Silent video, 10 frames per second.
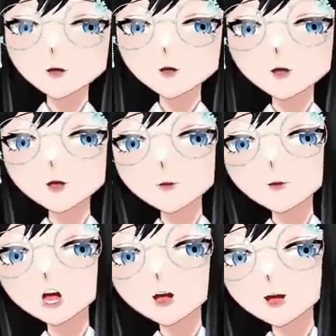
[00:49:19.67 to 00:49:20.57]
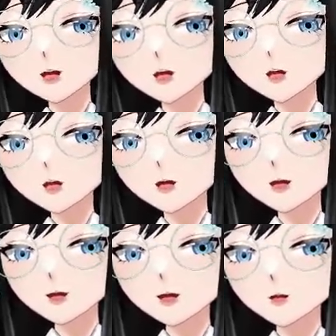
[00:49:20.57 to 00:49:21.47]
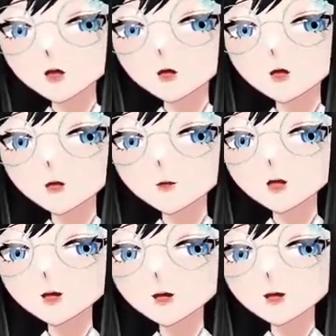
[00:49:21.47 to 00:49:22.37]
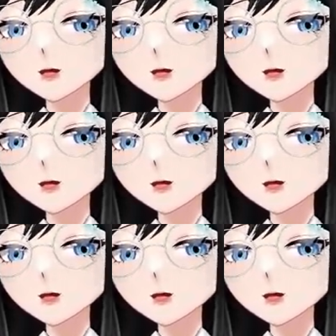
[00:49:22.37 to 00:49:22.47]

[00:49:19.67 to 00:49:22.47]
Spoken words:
some basic conceptual questions.